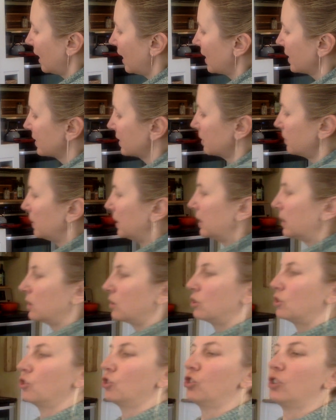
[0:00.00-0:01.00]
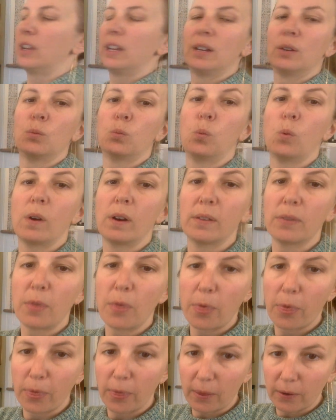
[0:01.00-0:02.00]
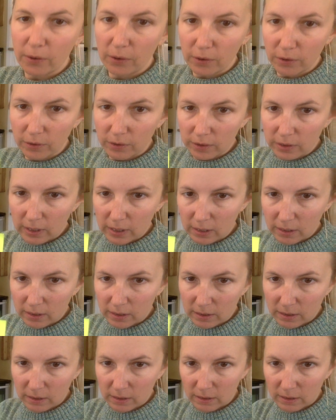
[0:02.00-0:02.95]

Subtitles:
asked me to shade 1/3,